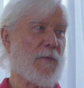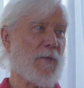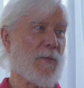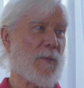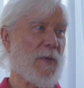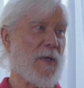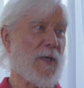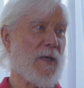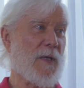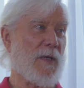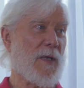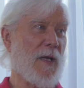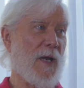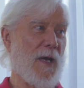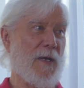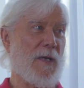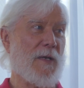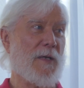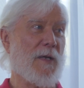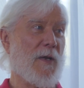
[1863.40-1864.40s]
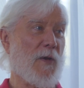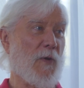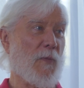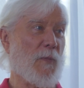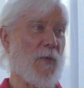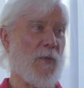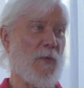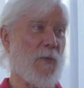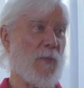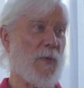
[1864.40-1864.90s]
for me. I need to
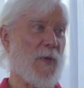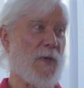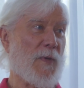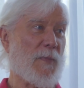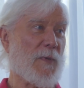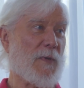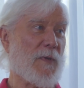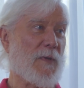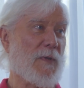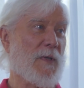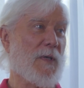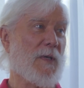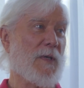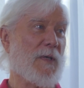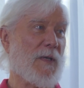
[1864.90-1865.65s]
help other people.